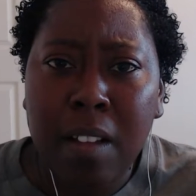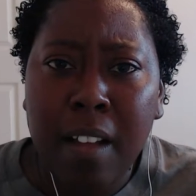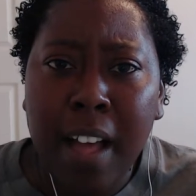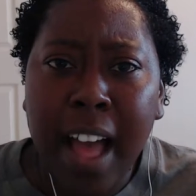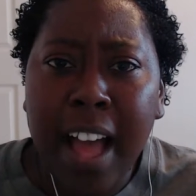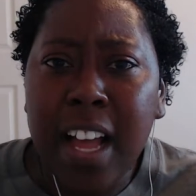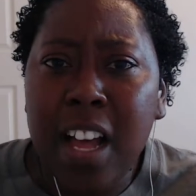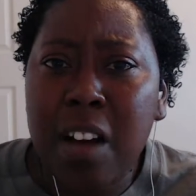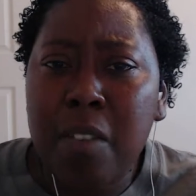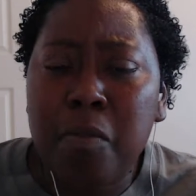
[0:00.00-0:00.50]

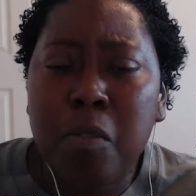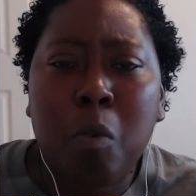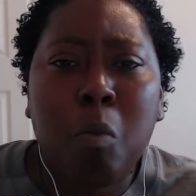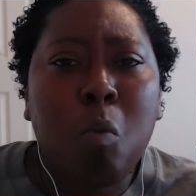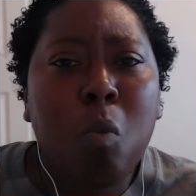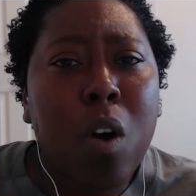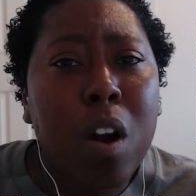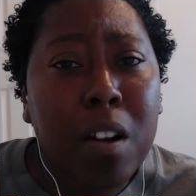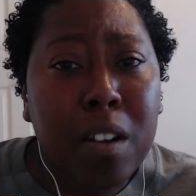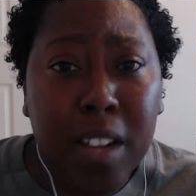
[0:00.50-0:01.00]
I come
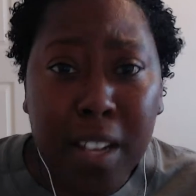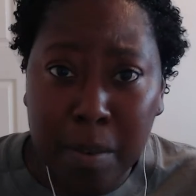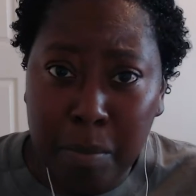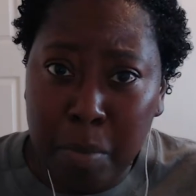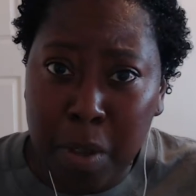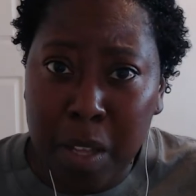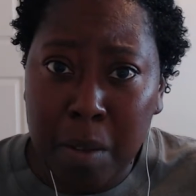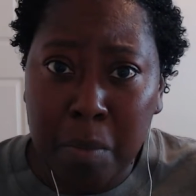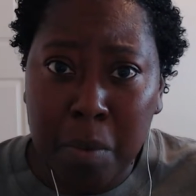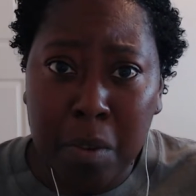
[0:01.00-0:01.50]
from working
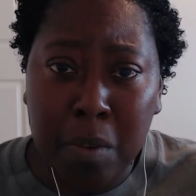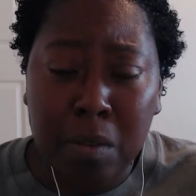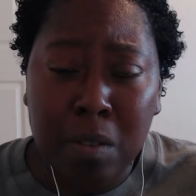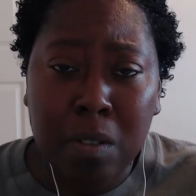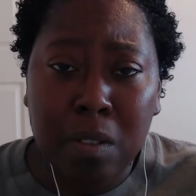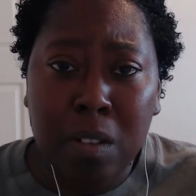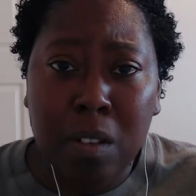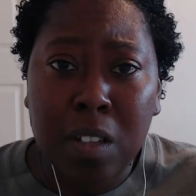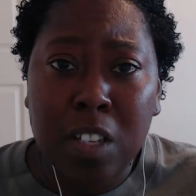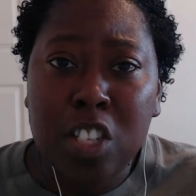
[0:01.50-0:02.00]
people.
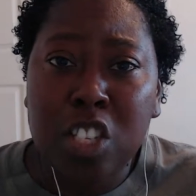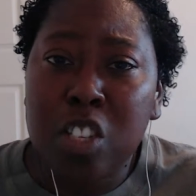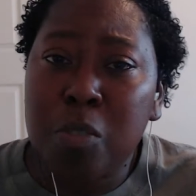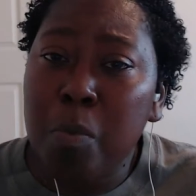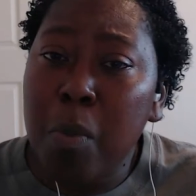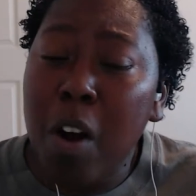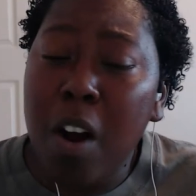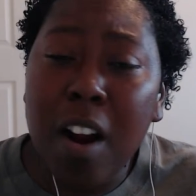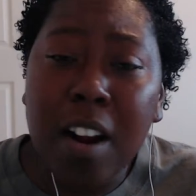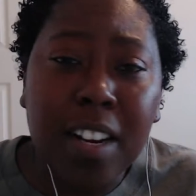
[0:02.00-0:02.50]

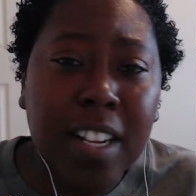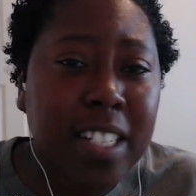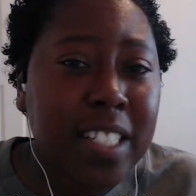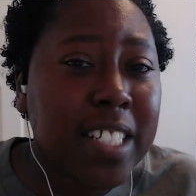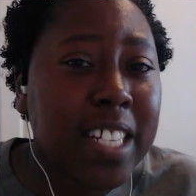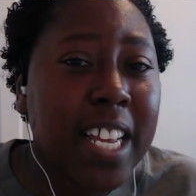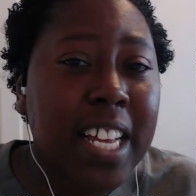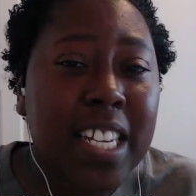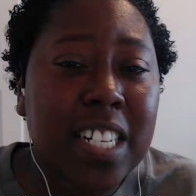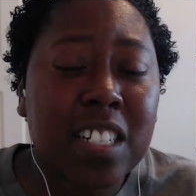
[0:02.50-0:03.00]
Smart,
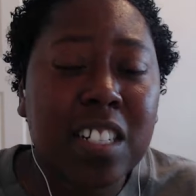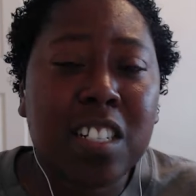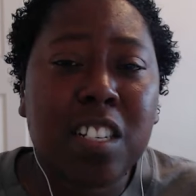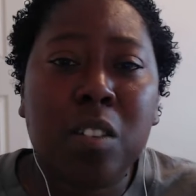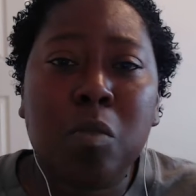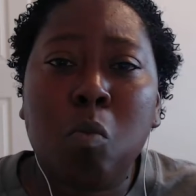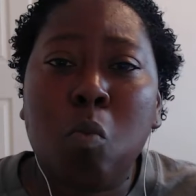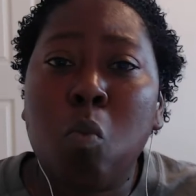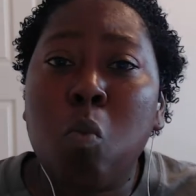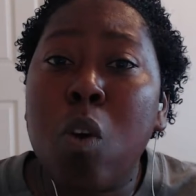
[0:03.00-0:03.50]

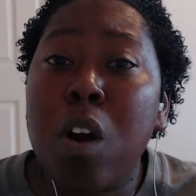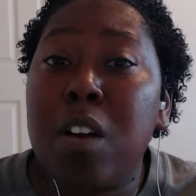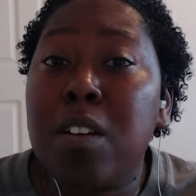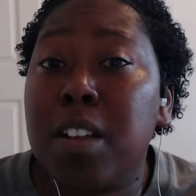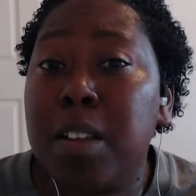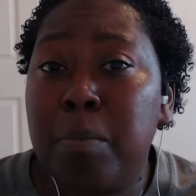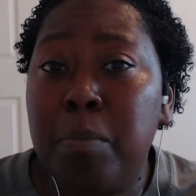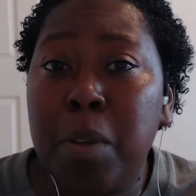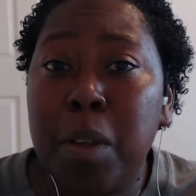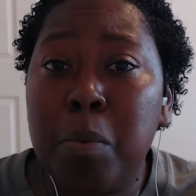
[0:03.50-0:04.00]
intelligent,
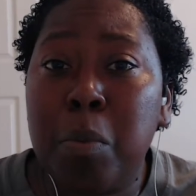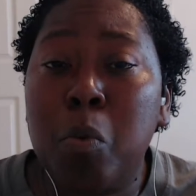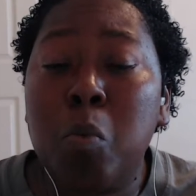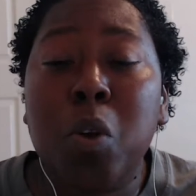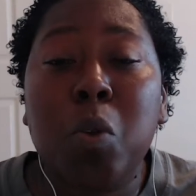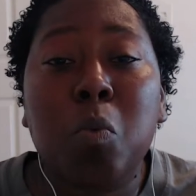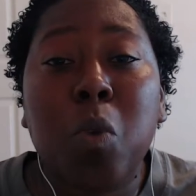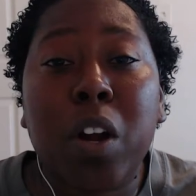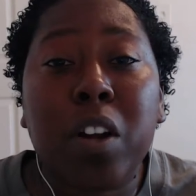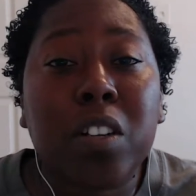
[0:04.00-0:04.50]
working people.
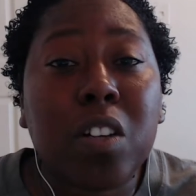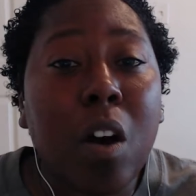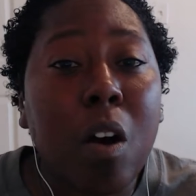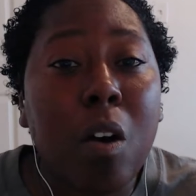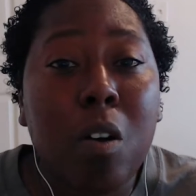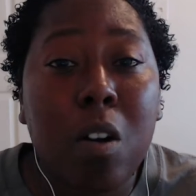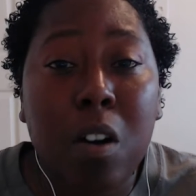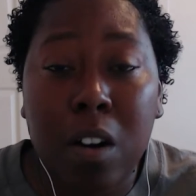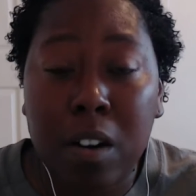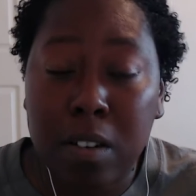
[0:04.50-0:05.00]
We worked
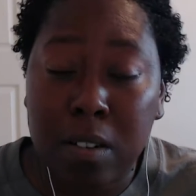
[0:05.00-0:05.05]
hard.